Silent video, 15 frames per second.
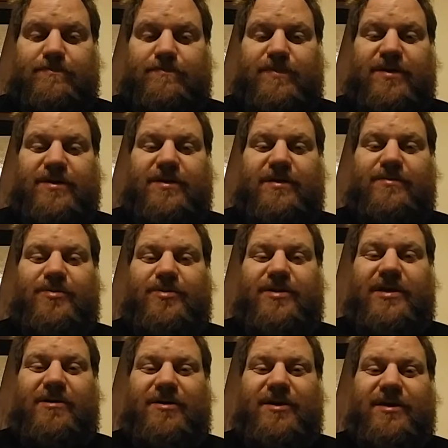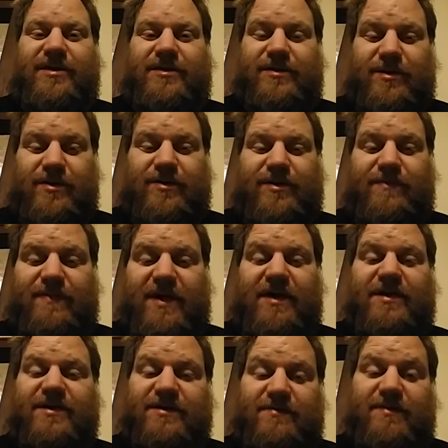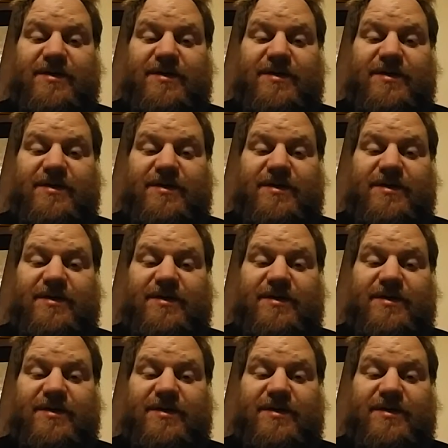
Being able, now I need to go get back into